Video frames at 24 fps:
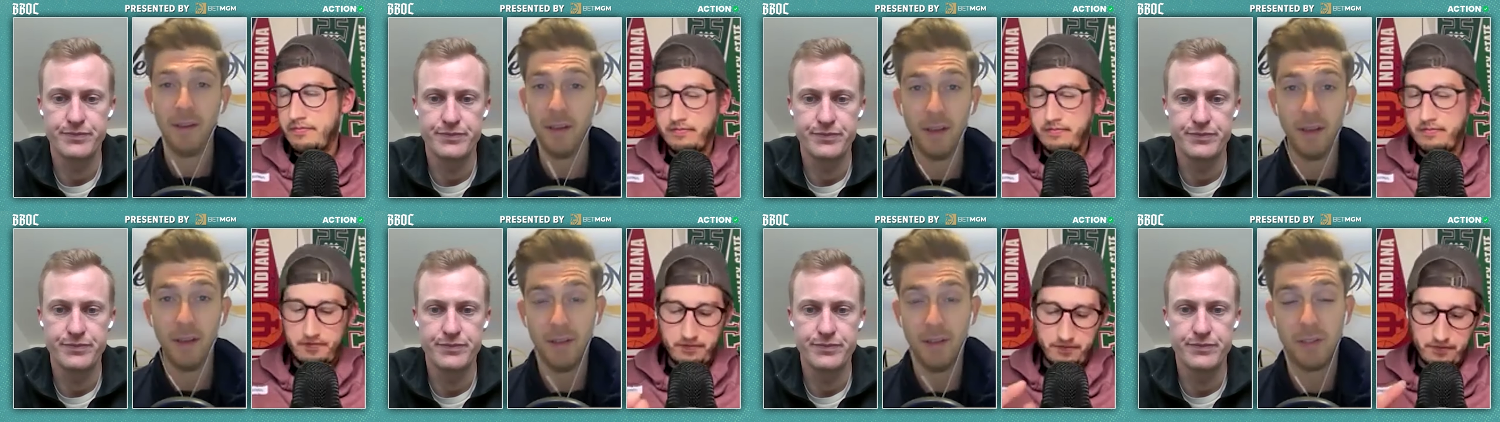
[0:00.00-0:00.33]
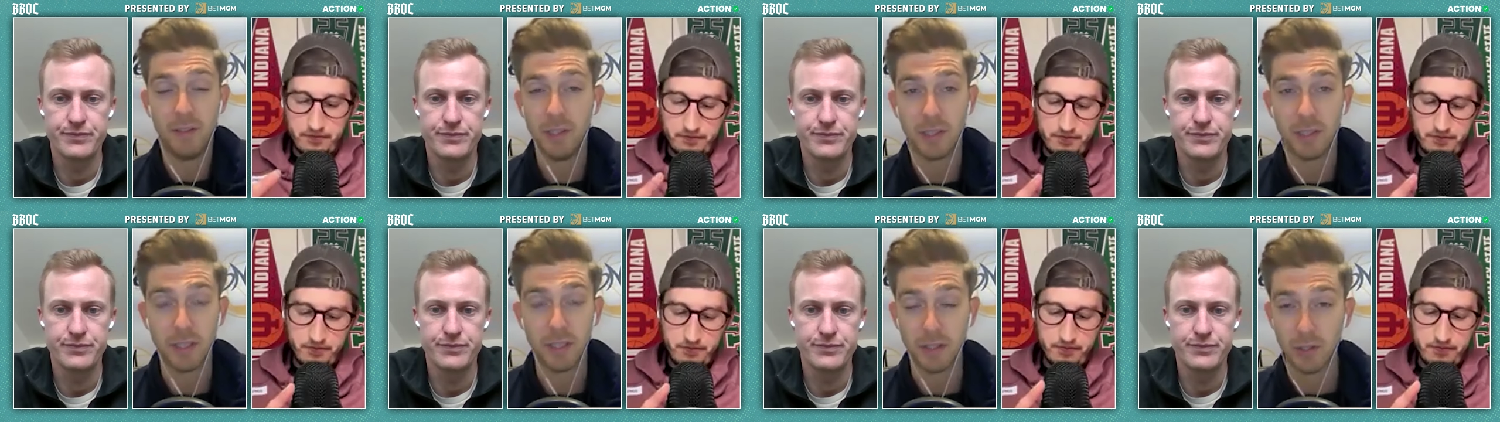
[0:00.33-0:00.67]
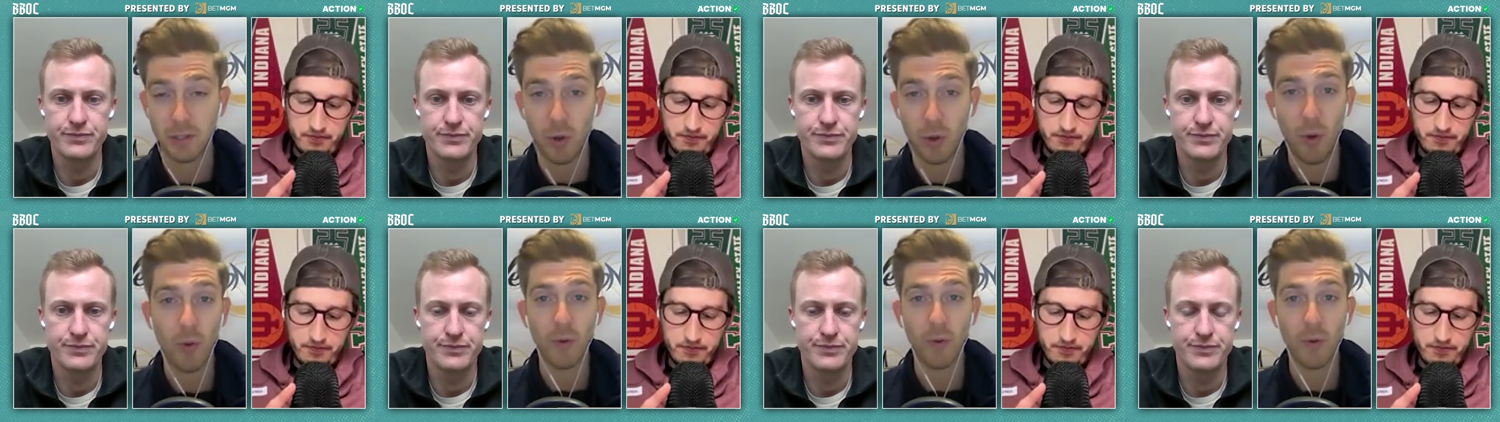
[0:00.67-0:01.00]
Speaker 1: uh, just a
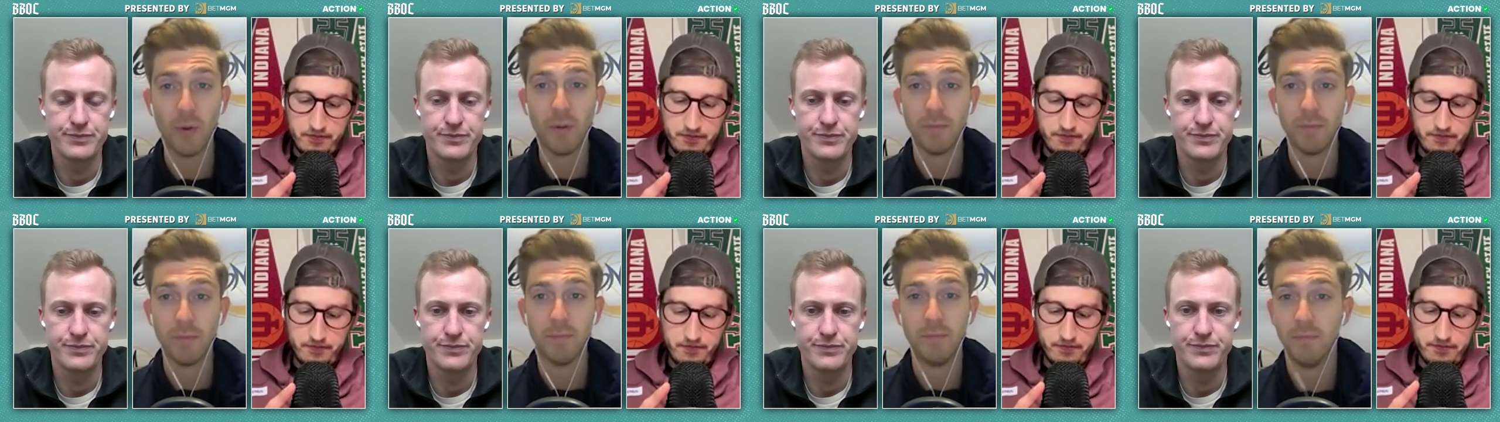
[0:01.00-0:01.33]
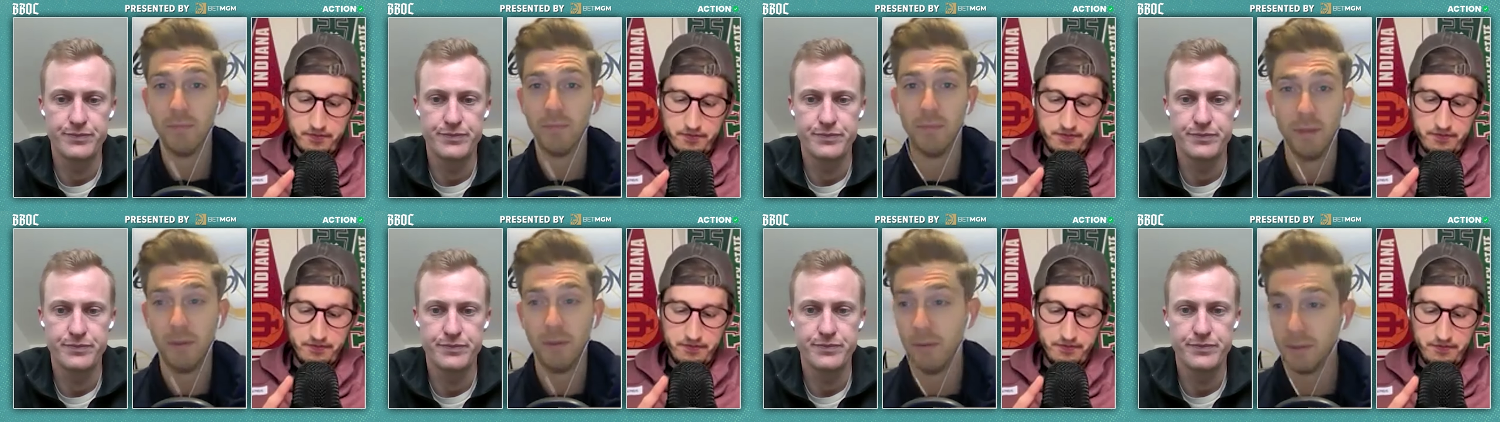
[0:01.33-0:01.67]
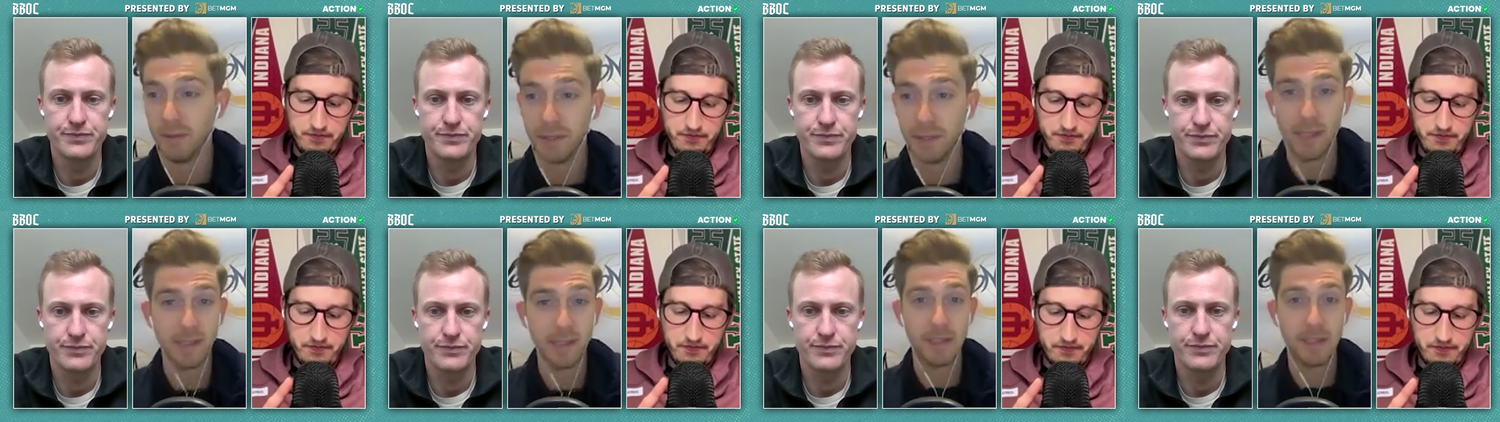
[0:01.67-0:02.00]
total uh,
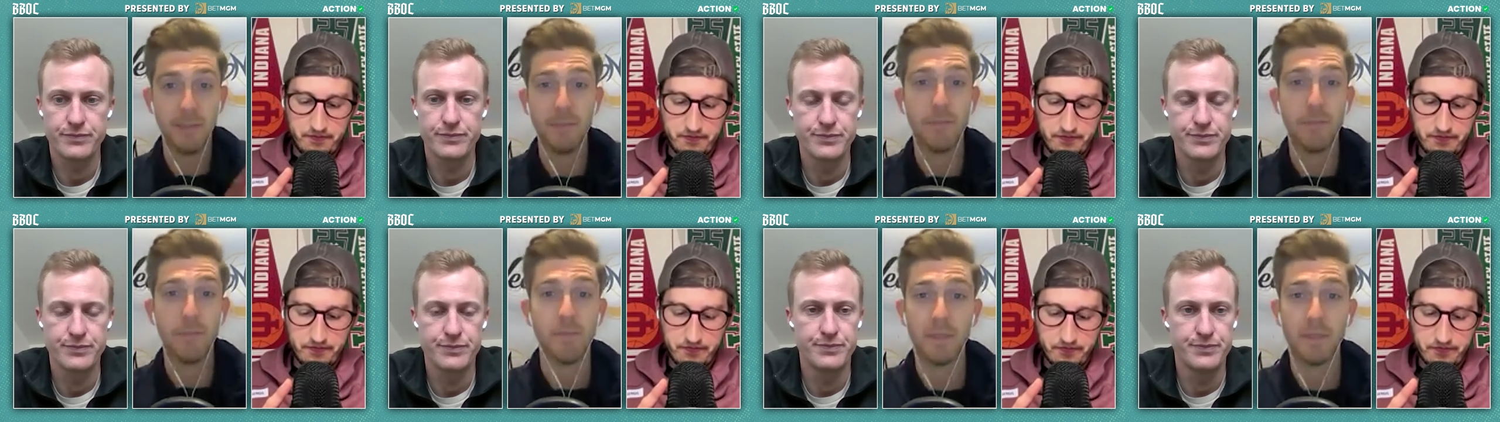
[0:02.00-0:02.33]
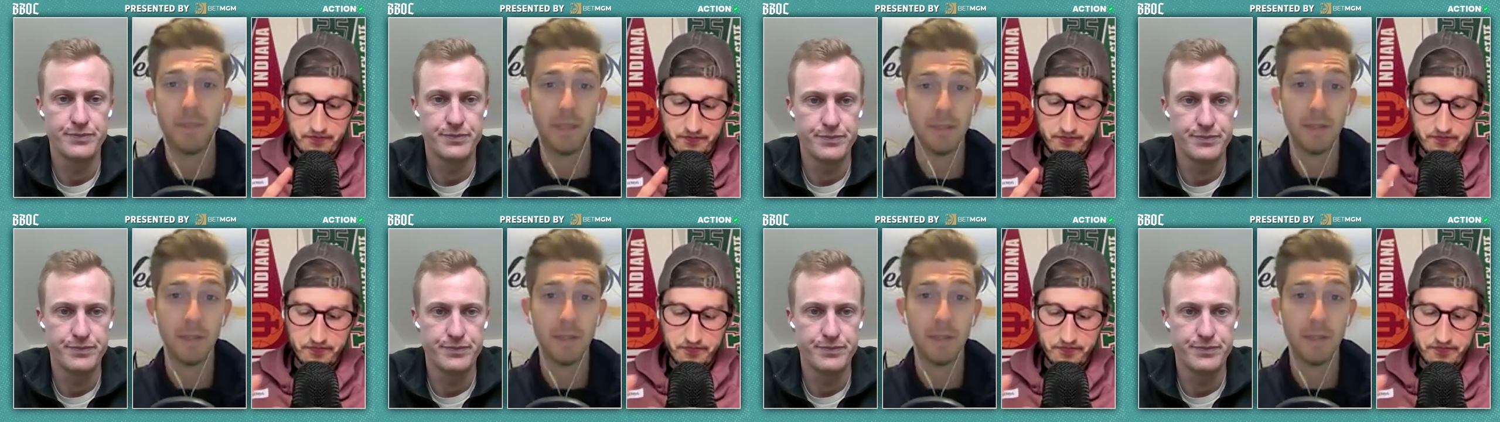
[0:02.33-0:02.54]
sends them sends